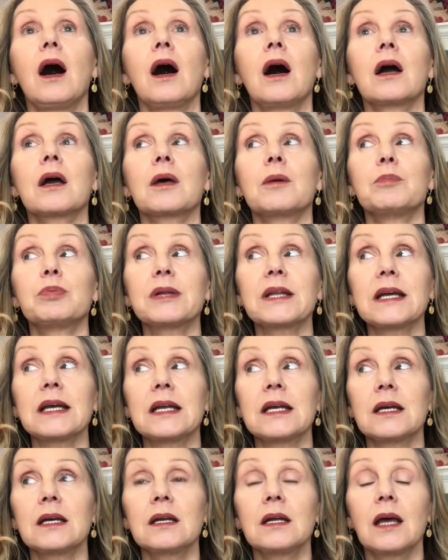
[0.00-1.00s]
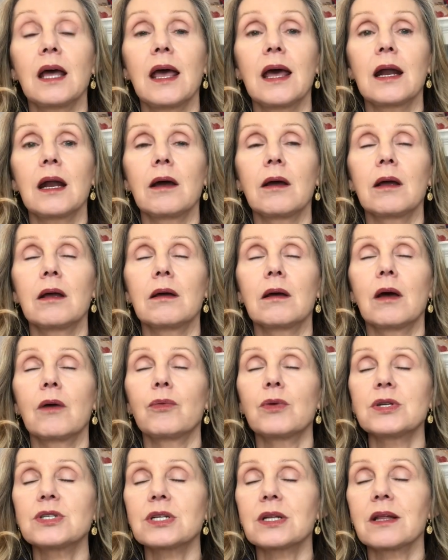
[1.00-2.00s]
uh, completed, and I
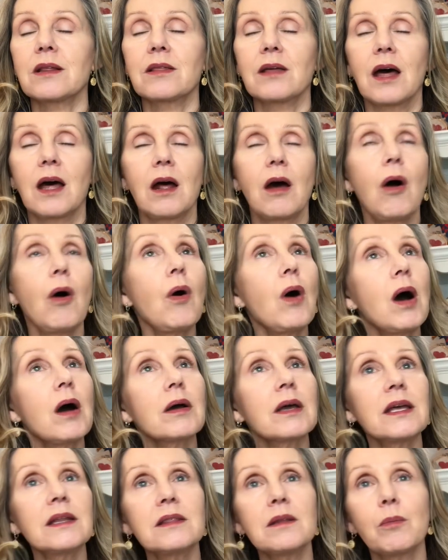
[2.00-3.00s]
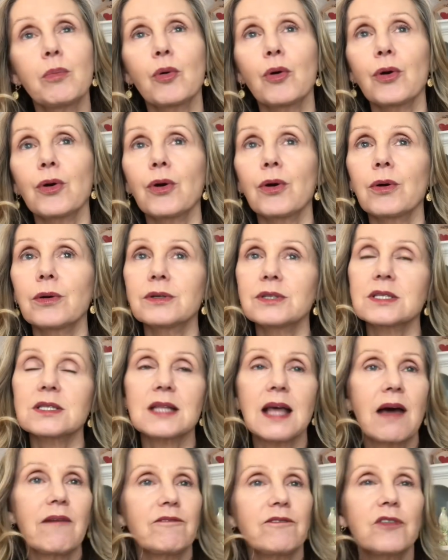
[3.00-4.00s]
originally thought, oh, I'll get the border,
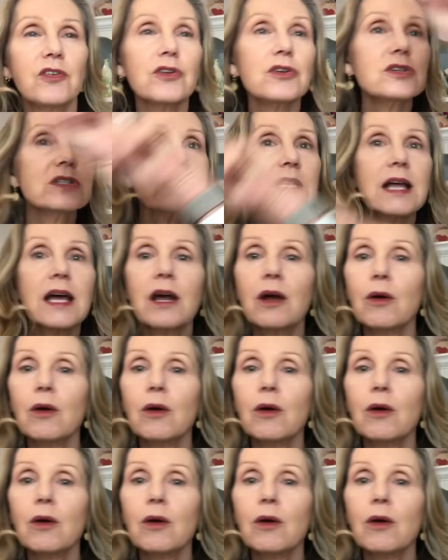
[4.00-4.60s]
just that first